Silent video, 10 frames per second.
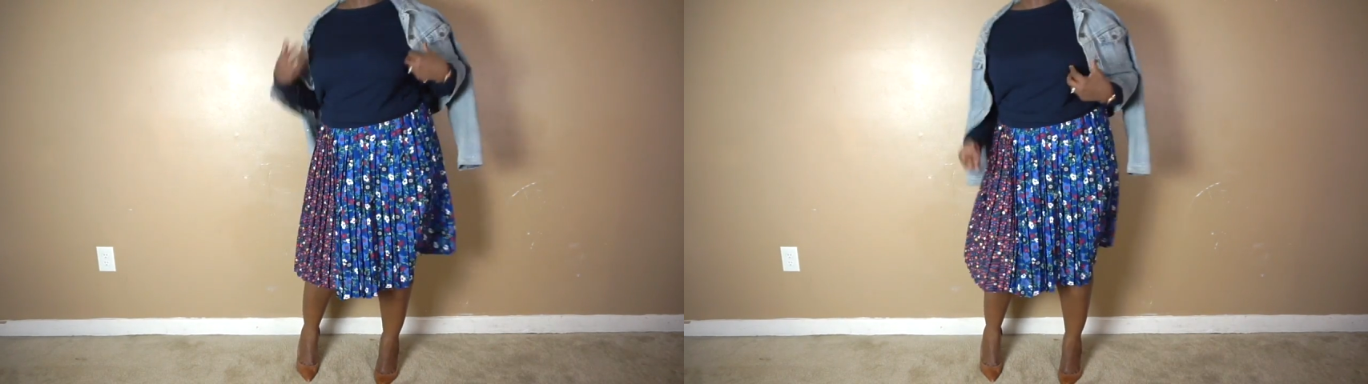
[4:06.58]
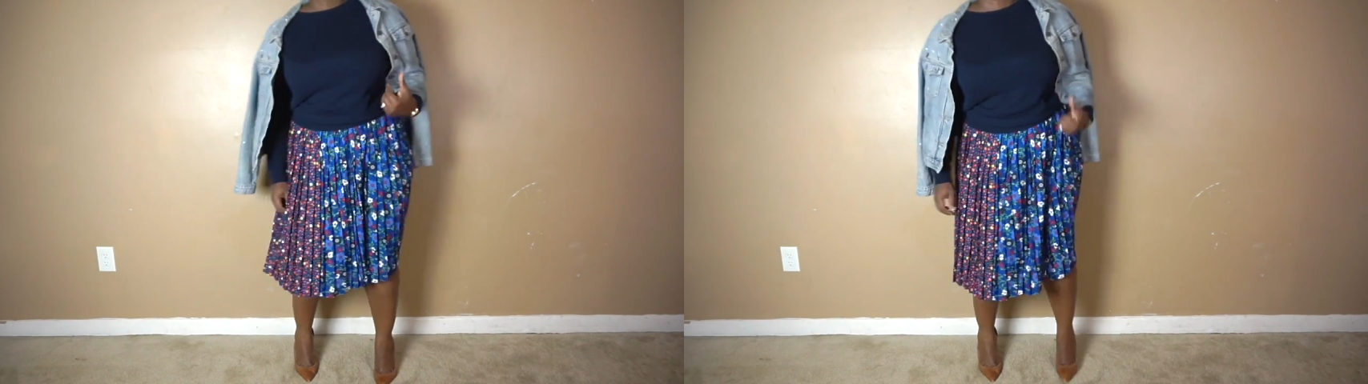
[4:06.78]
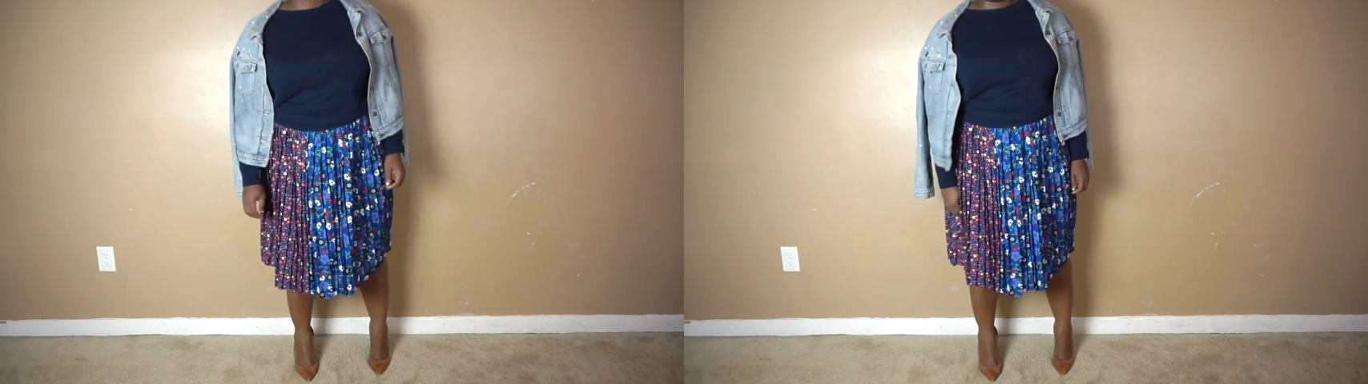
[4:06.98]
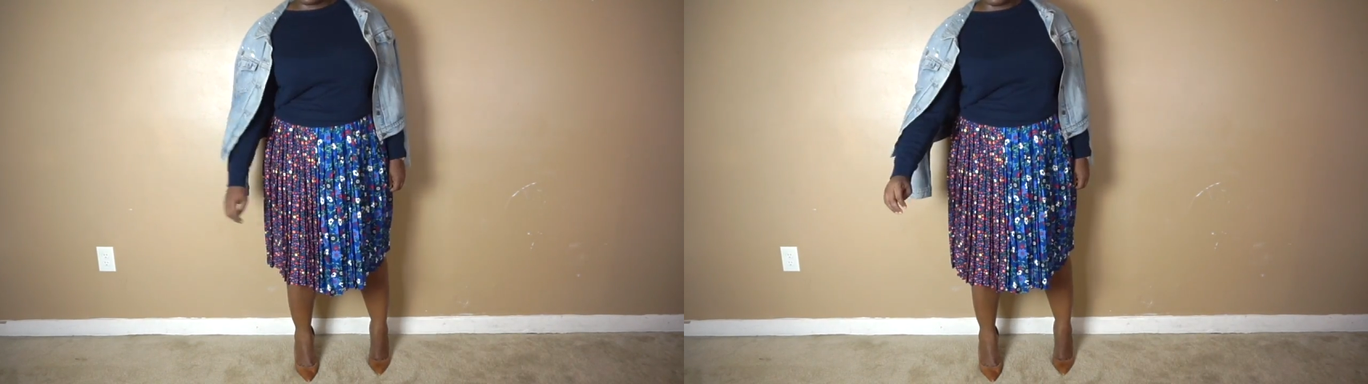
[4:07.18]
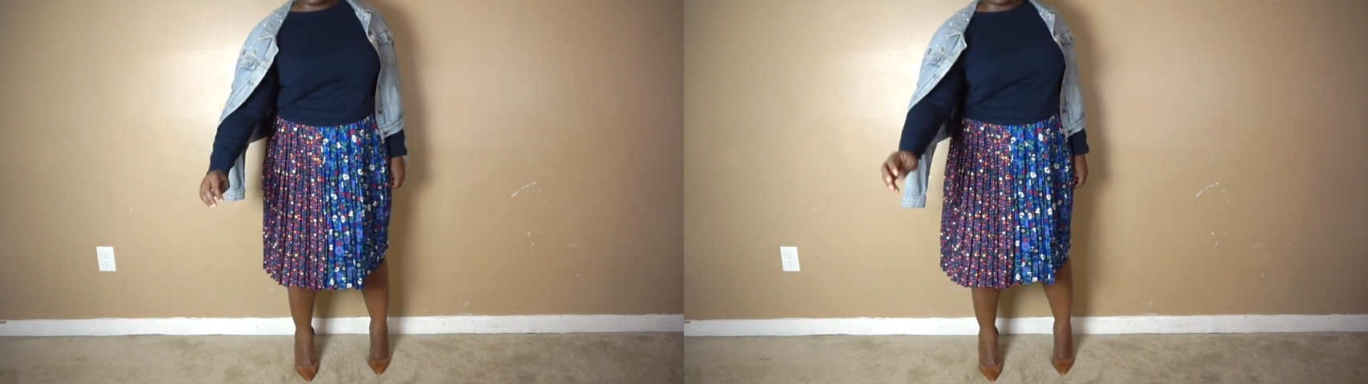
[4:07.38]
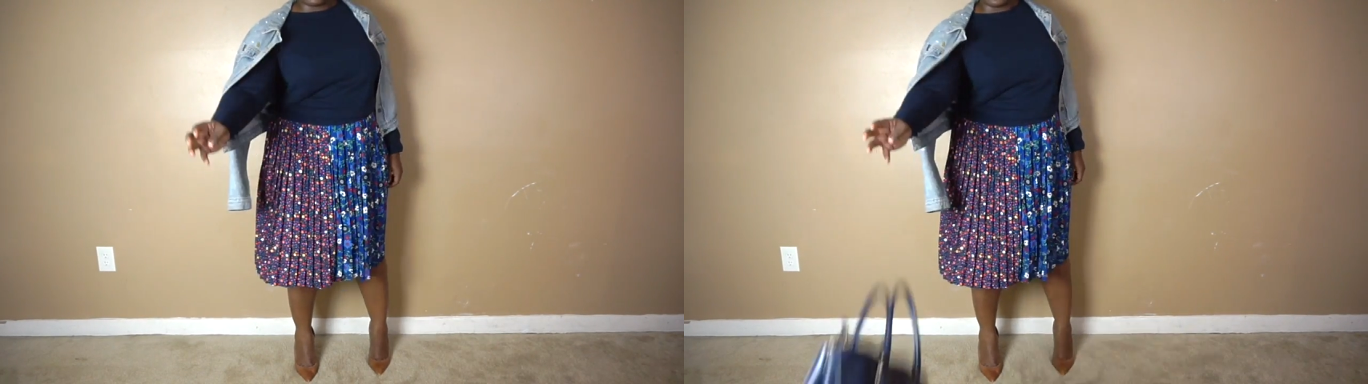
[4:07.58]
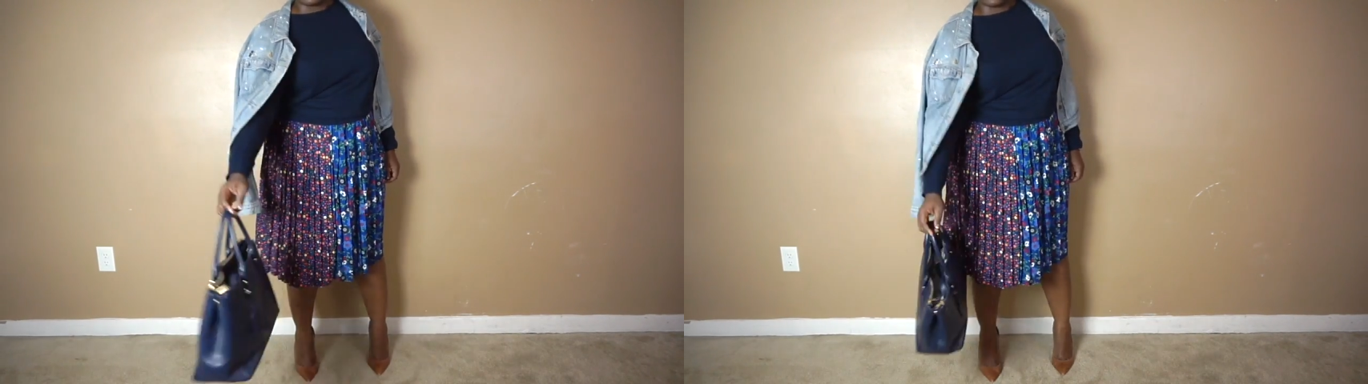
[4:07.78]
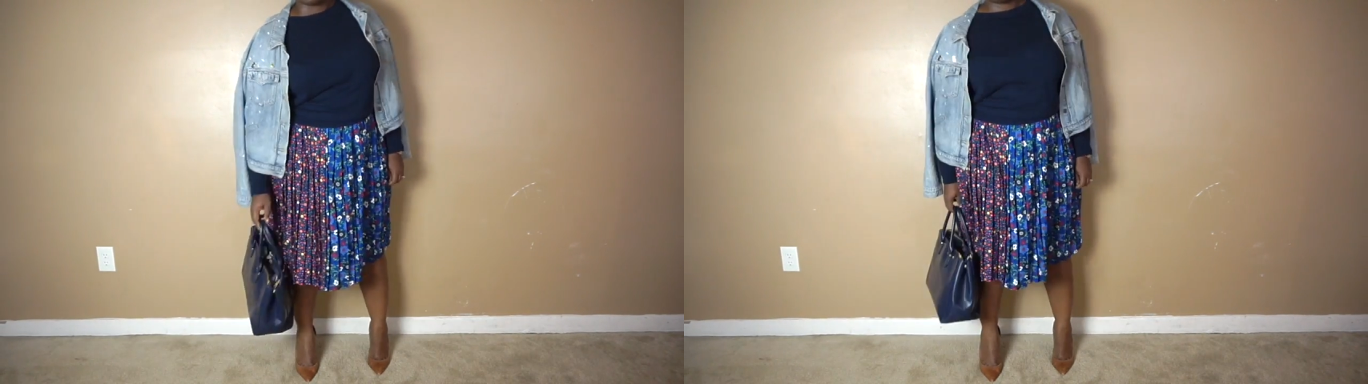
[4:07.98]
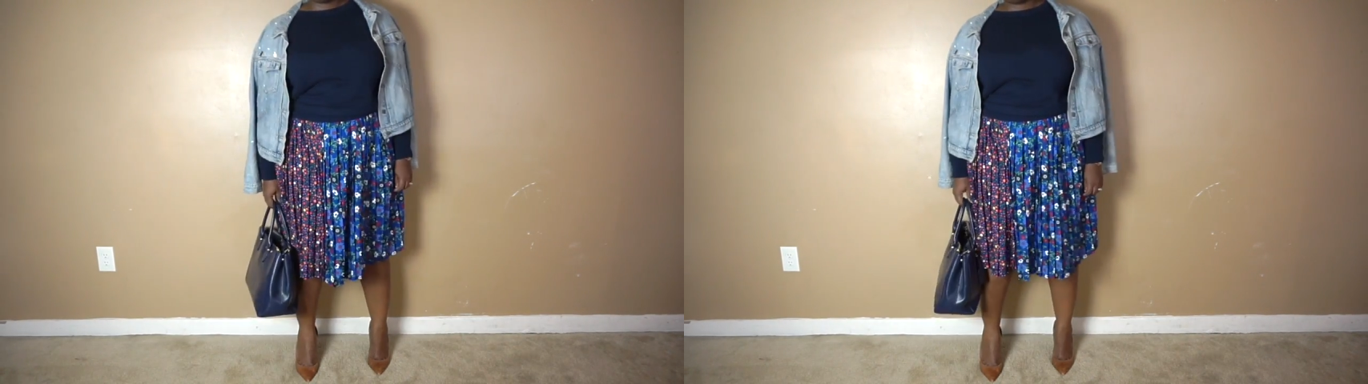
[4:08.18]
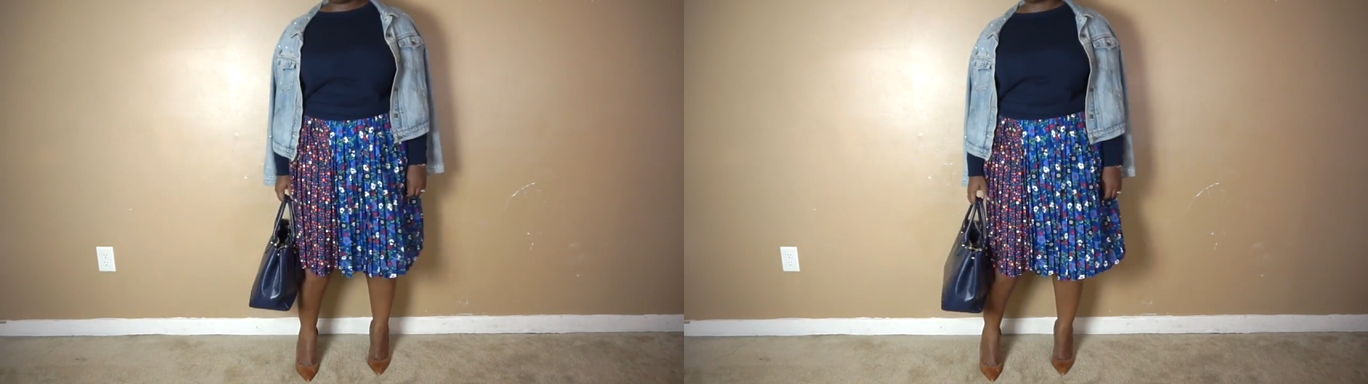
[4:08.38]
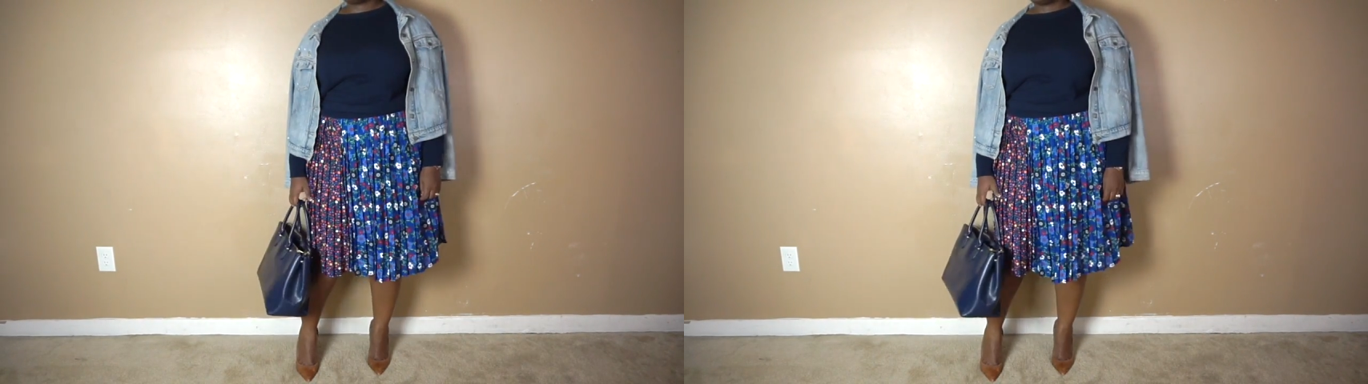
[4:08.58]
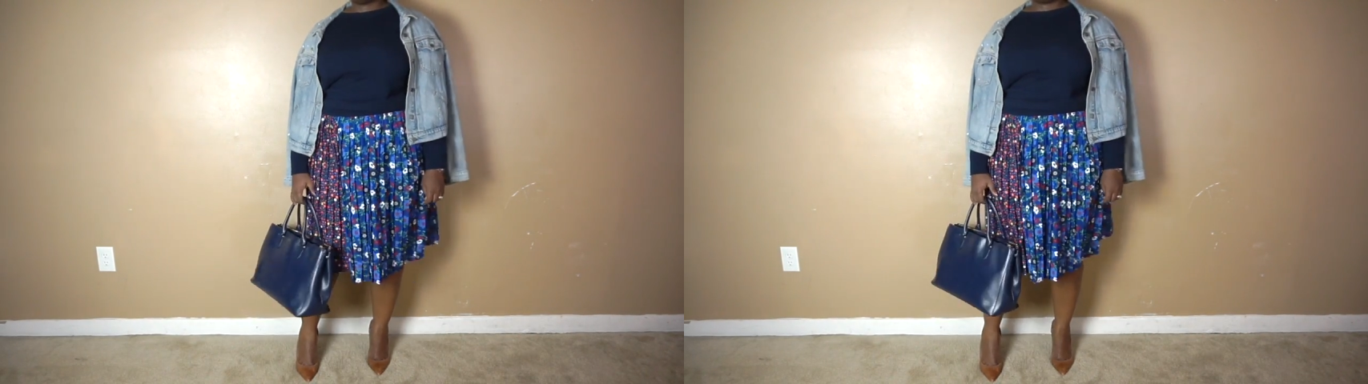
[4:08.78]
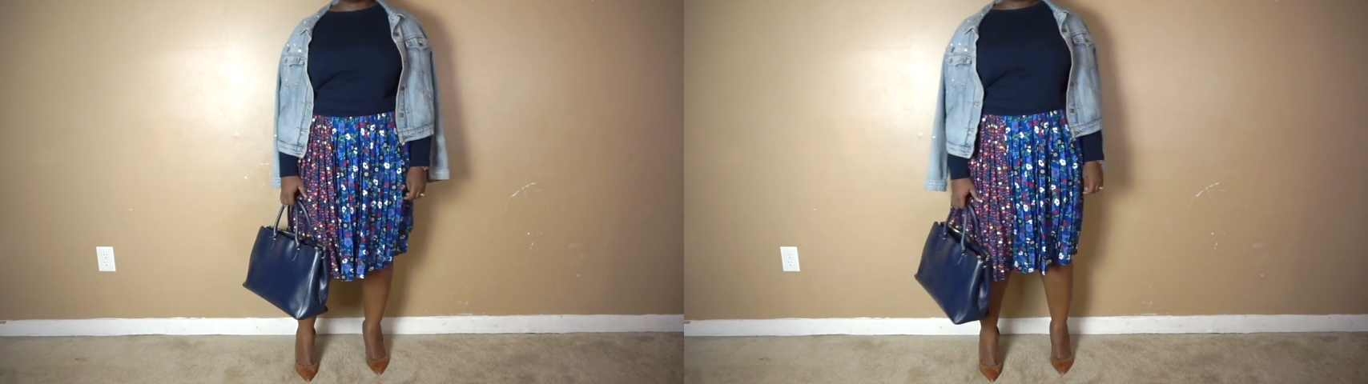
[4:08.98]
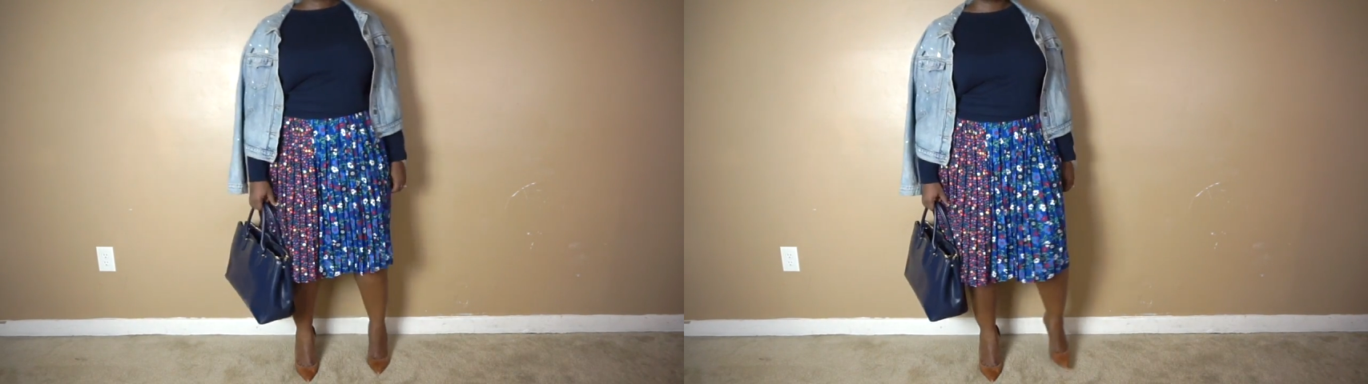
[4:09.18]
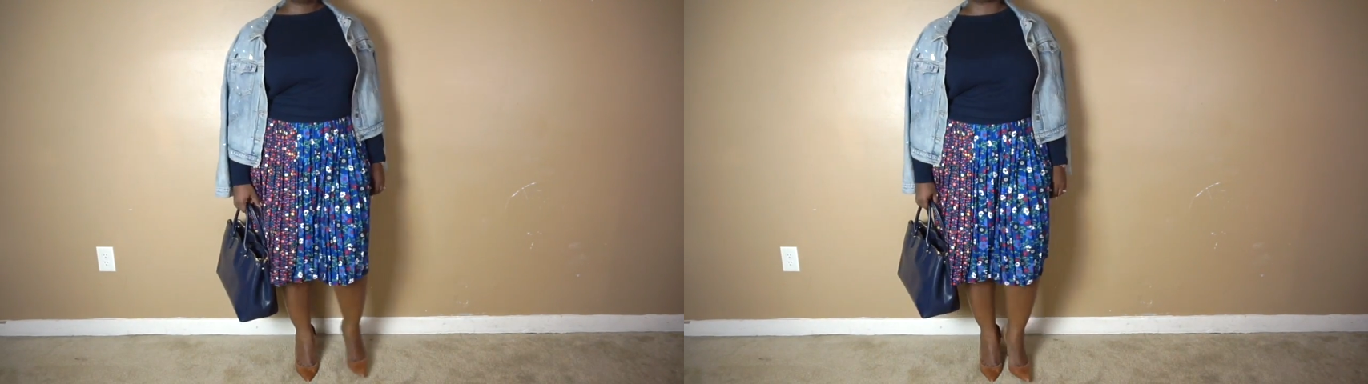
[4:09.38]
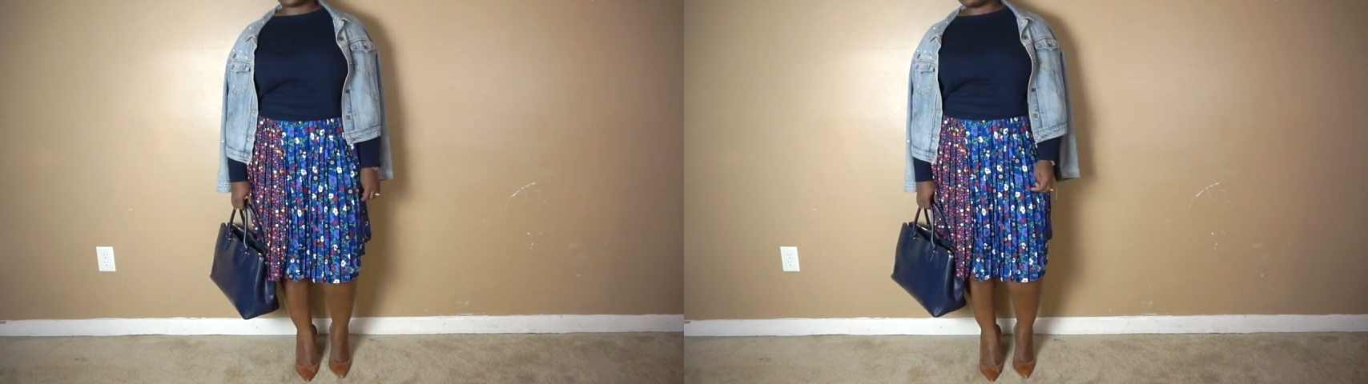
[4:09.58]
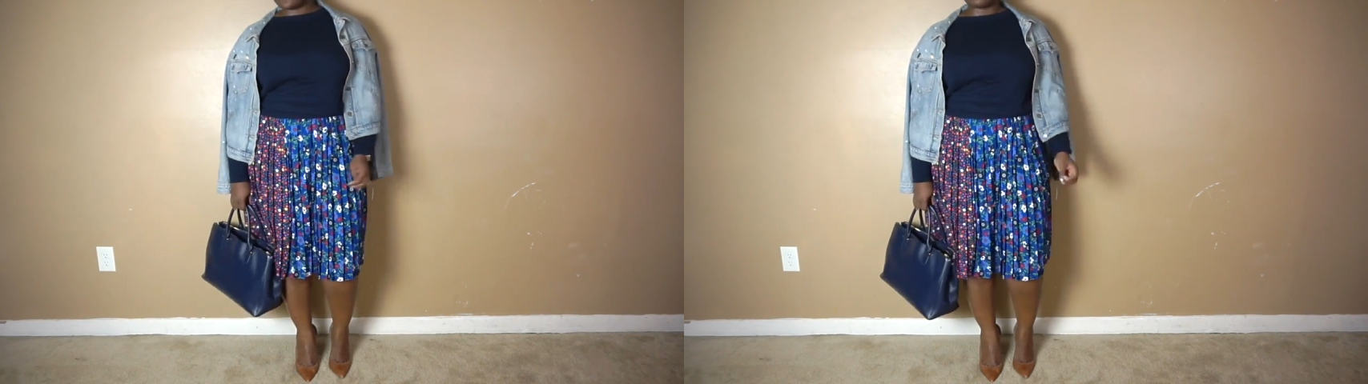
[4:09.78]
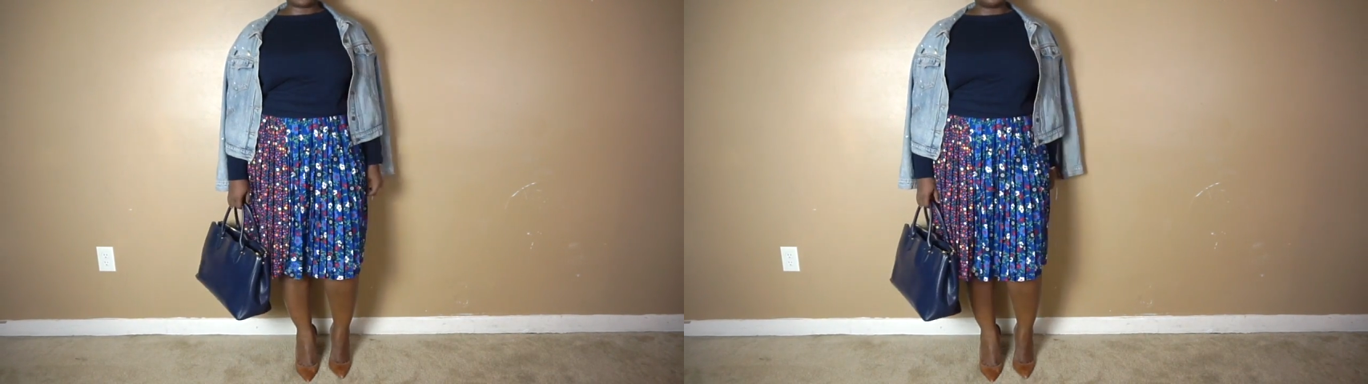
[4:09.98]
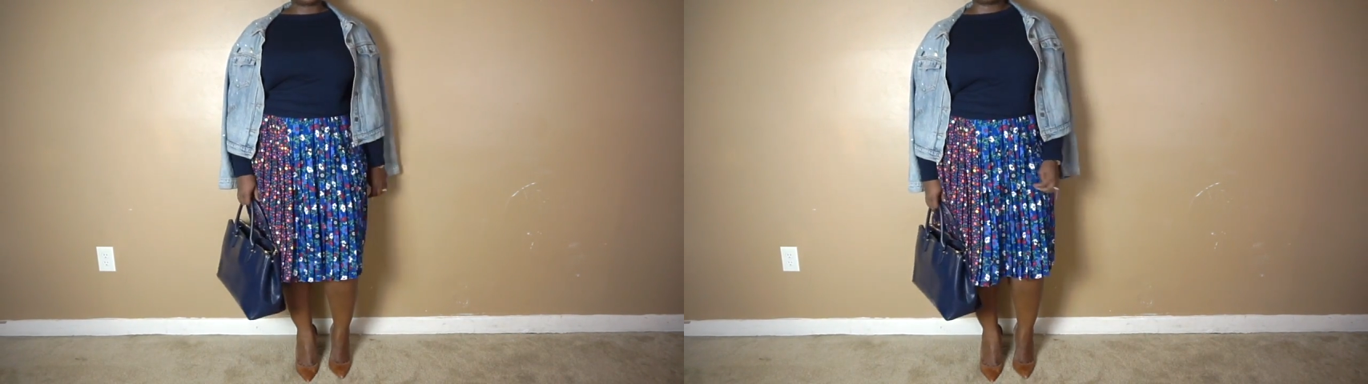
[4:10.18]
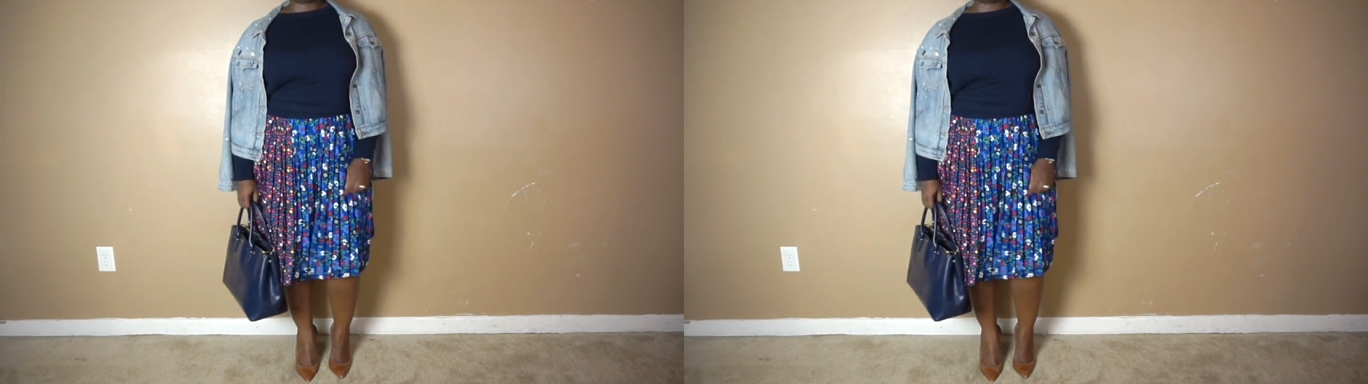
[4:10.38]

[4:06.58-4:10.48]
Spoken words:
Nobody's mouth can be seen.